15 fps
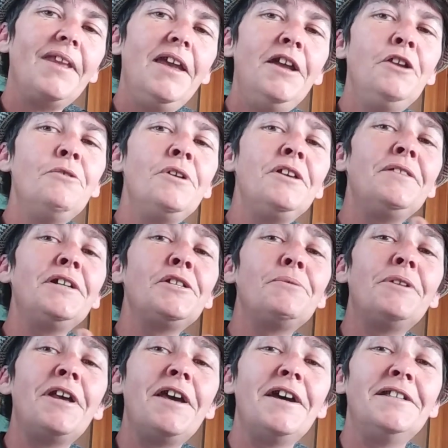Anyway, that's
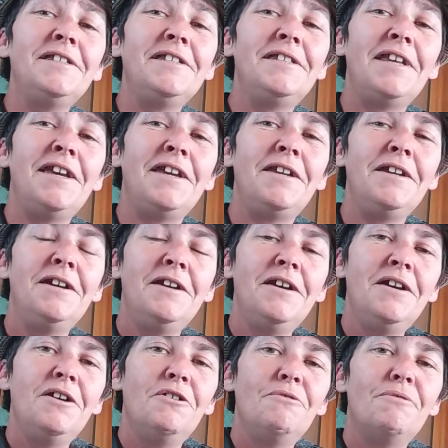what I had to say,
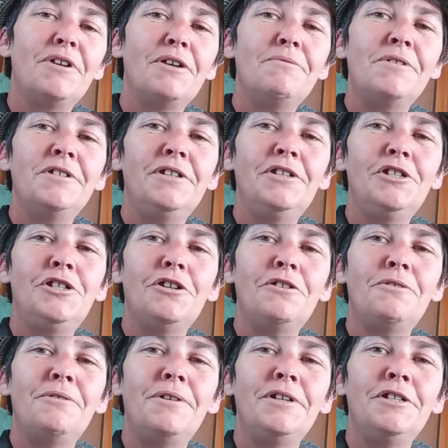what I wanted to
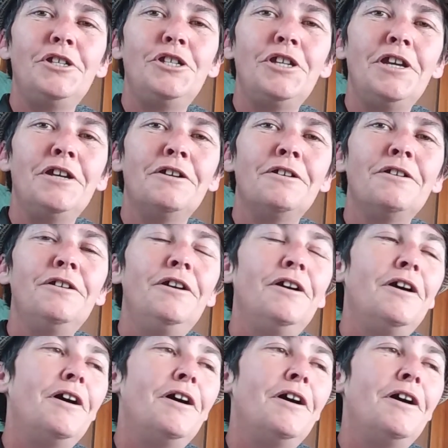show and share.